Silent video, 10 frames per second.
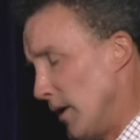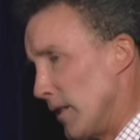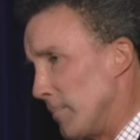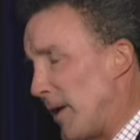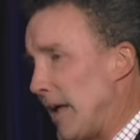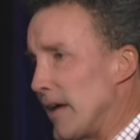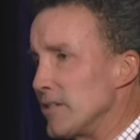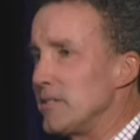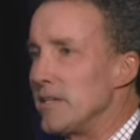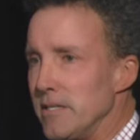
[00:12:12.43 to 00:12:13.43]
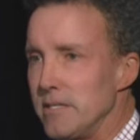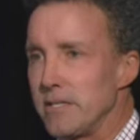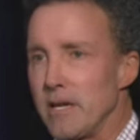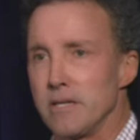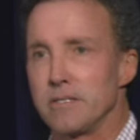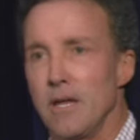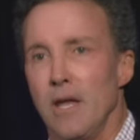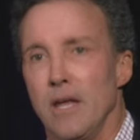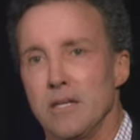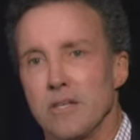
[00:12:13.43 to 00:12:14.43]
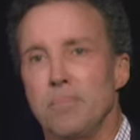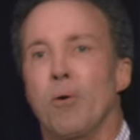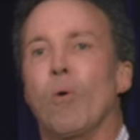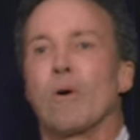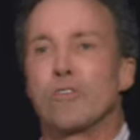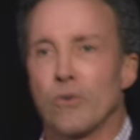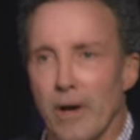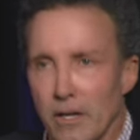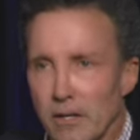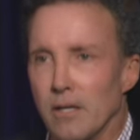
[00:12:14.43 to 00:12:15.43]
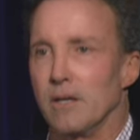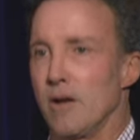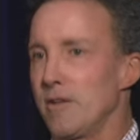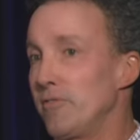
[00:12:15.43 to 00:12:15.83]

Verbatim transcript: The past, as he says, is a portrait, not a